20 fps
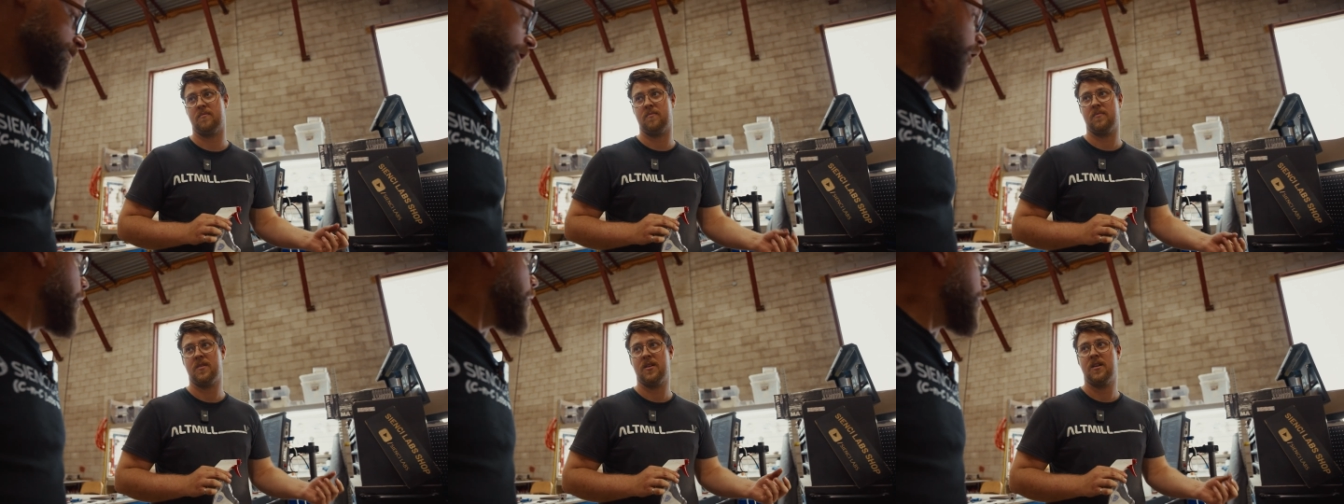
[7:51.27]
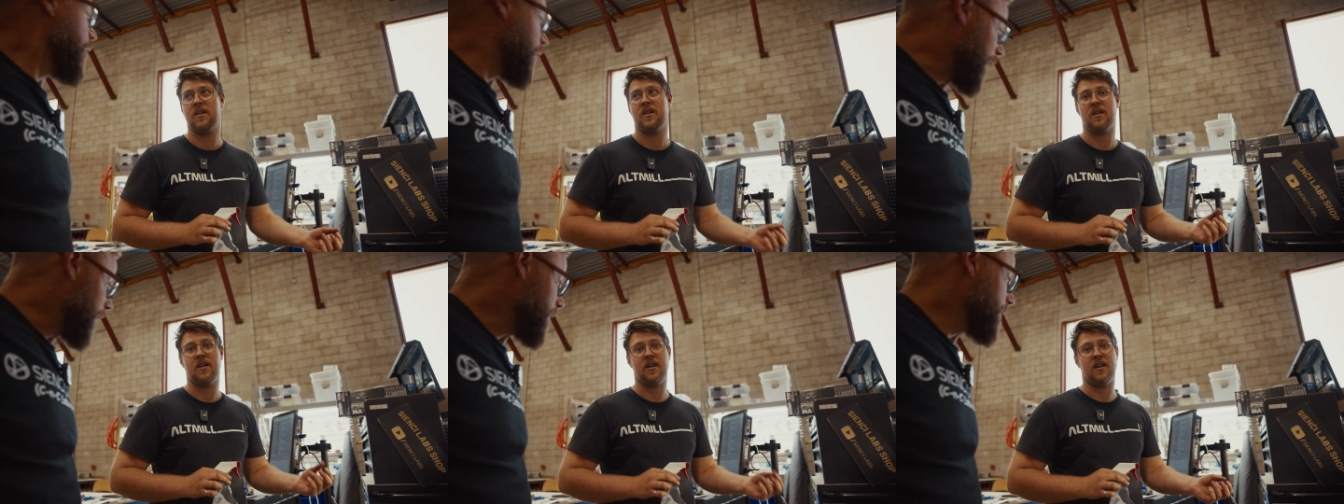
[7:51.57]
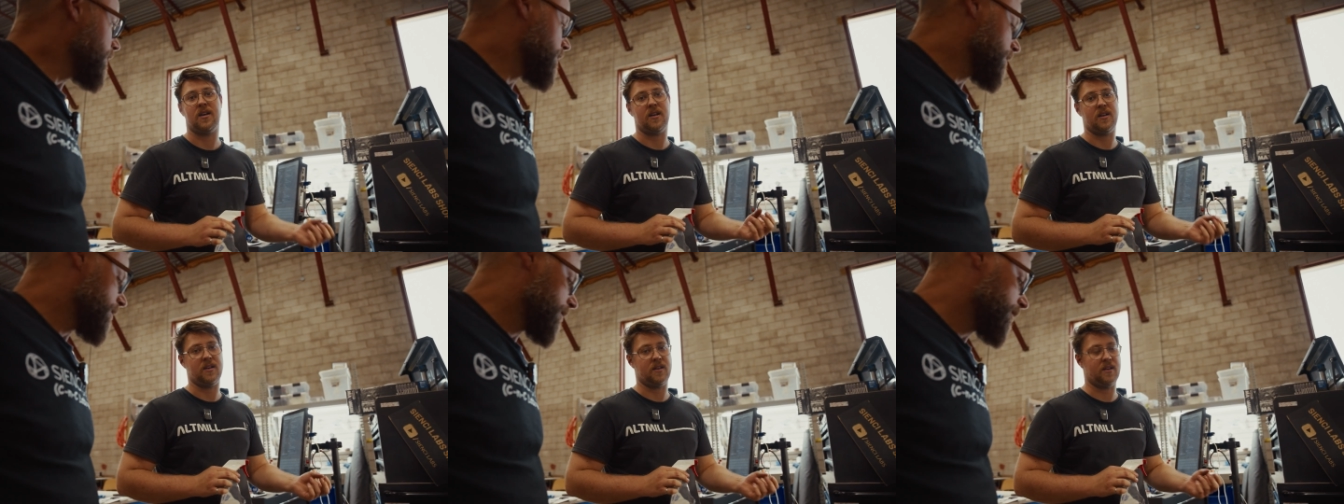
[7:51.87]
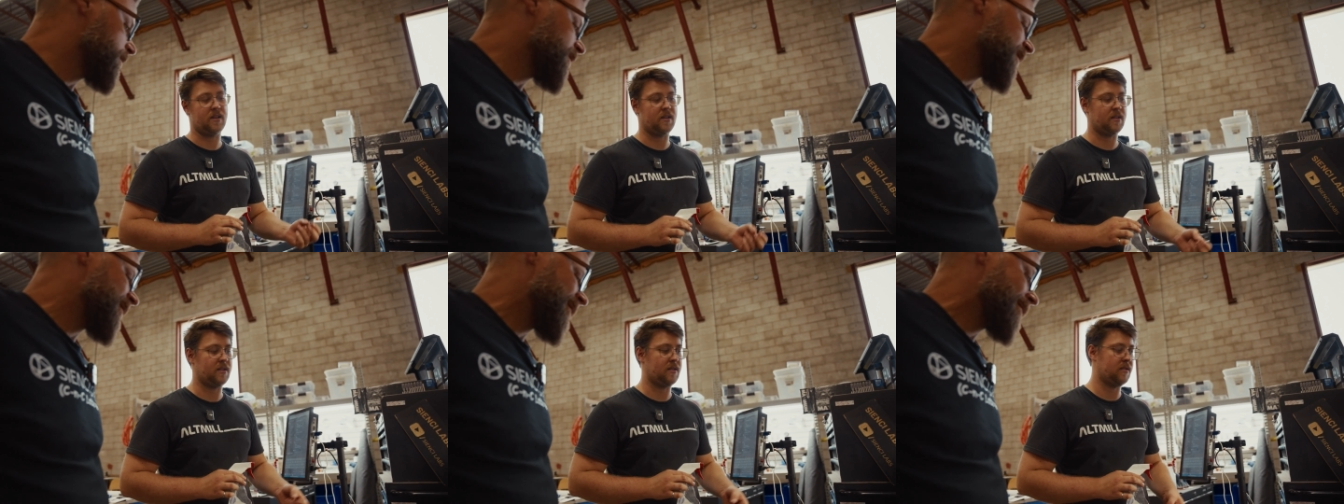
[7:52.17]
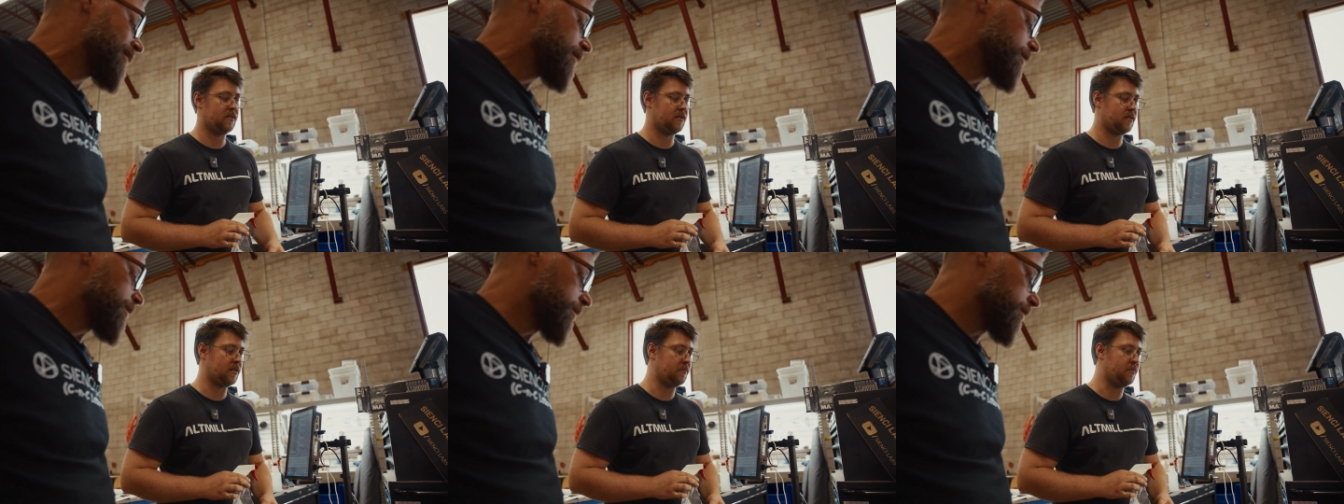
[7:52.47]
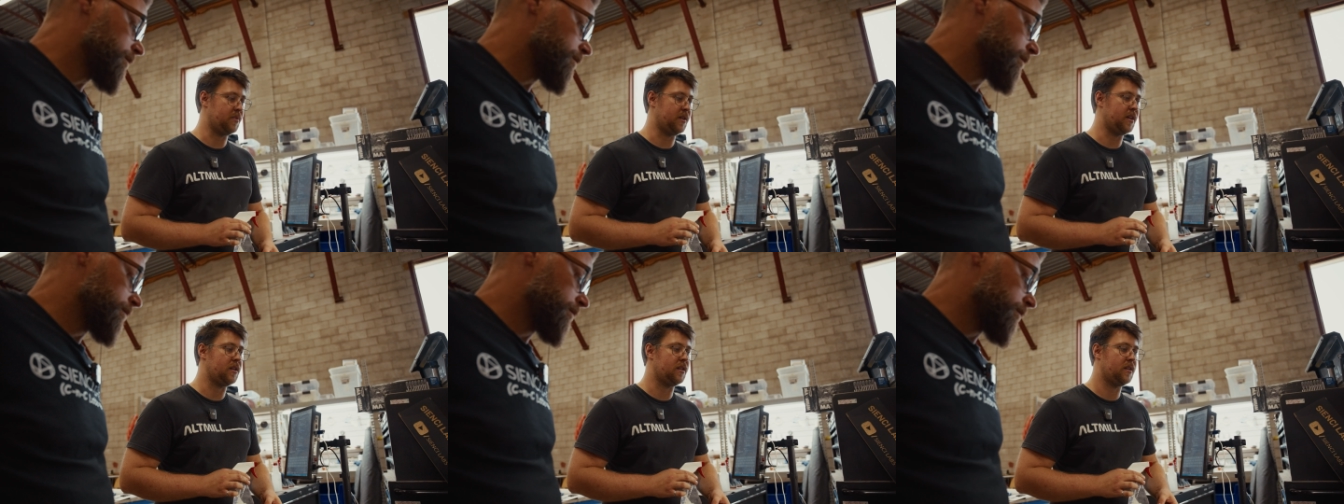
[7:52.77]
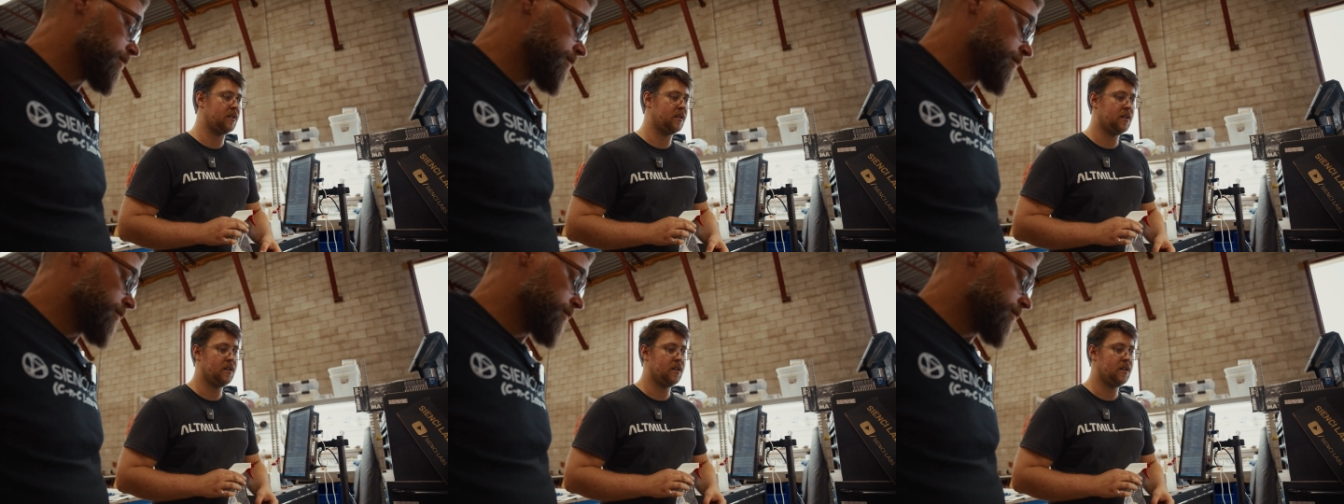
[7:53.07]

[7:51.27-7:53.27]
a bit.